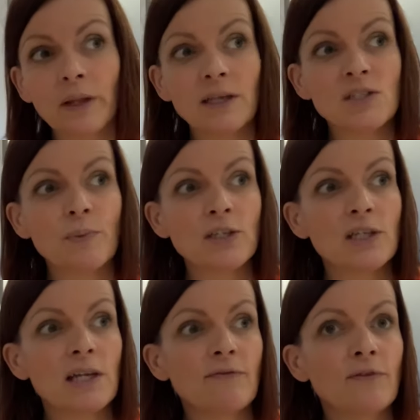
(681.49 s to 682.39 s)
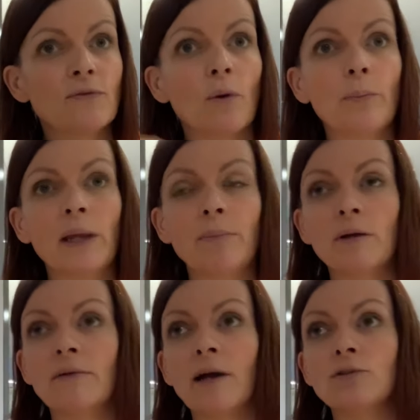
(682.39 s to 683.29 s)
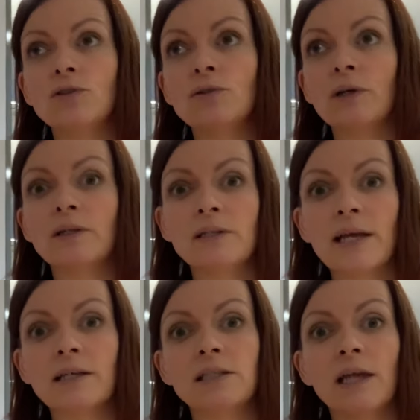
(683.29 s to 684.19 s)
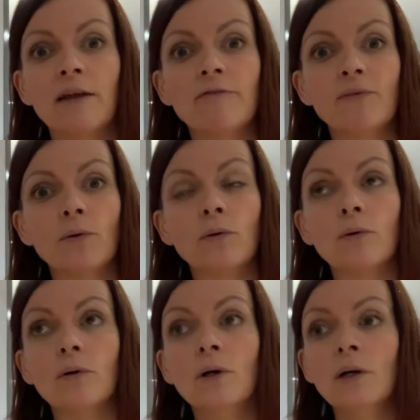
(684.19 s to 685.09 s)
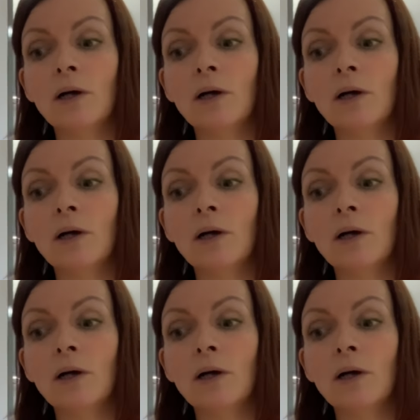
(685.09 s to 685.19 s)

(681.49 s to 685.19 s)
especially if you've got people around you that are negative or